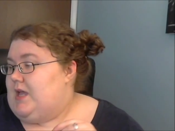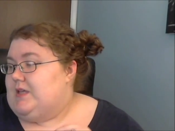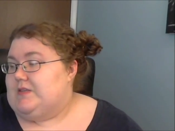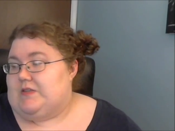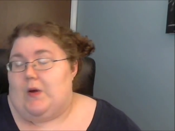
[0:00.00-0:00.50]

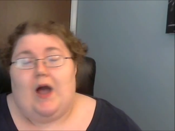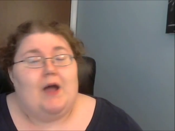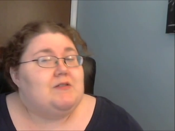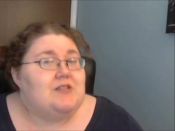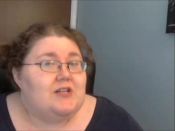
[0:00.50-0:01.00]
So I
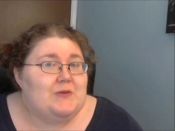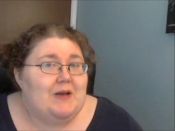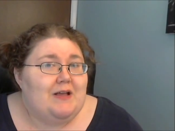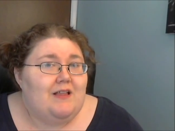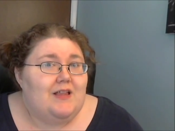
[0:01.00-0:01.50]
will talk to you
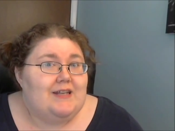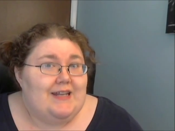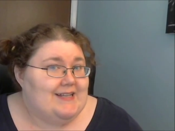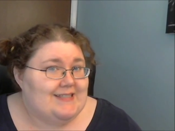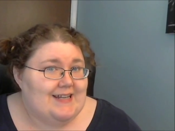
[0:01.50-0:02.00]
all
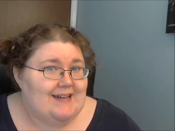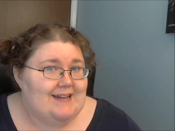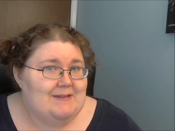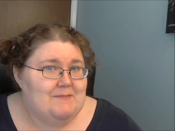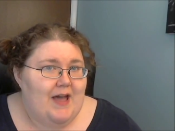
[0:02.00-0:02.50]
next
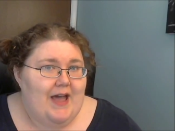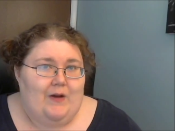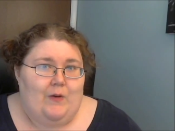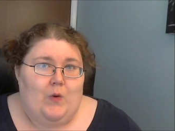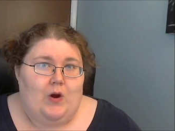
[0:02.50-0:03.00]
time,
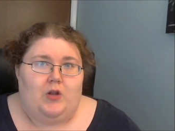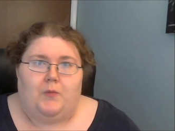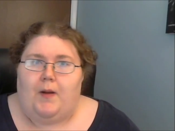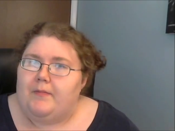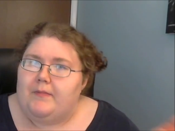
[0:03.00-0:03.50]
or you'll
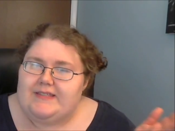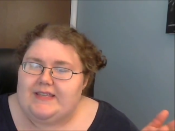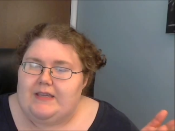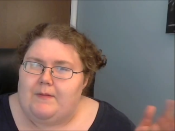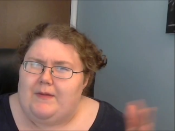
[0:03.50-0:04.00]
probably
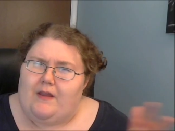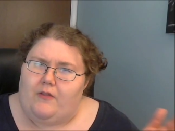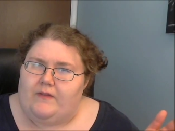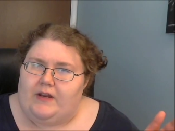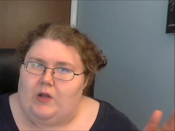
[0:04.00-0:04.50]
see maybe another
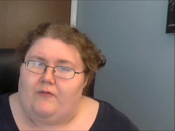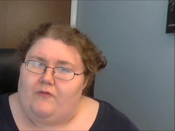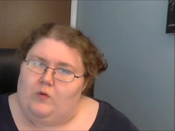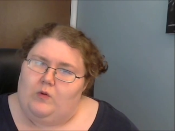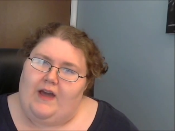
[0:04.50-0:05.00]
video
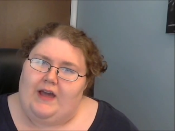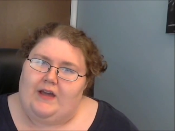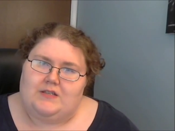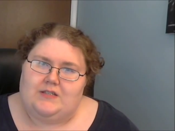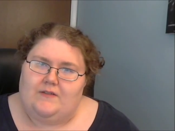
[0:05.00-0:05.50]
before
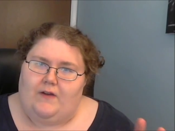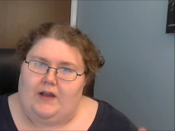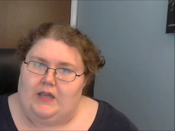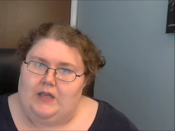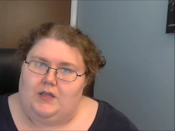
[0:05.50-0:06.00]
that if
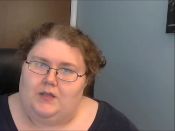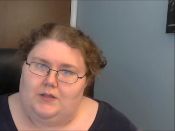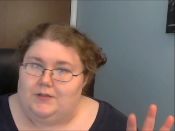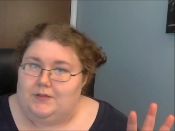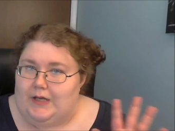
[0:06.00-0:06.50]
I
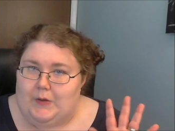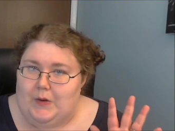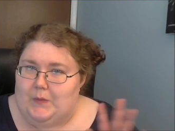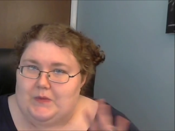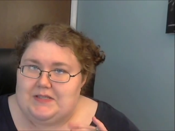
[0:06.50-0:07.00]
don't
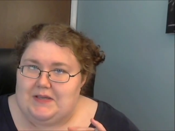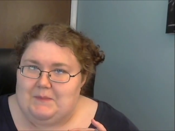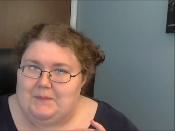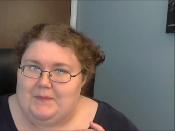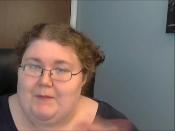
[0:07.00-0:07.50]
know, we'll see.
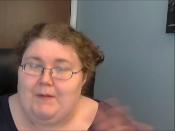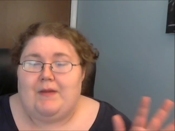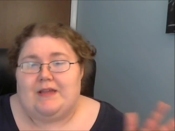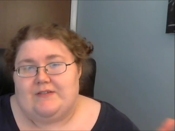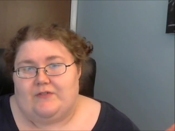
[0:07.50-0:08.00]
It might be
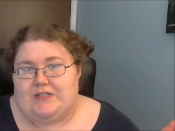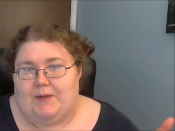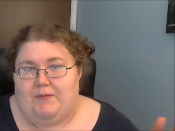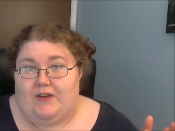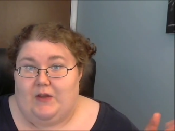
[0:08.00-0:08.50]
a different type
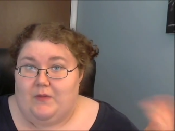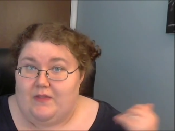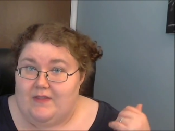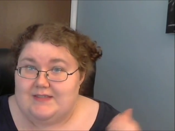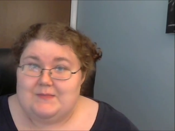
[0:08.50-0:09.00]
of video than
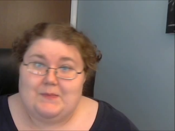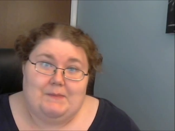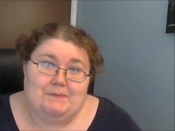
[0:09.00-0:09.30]
this, but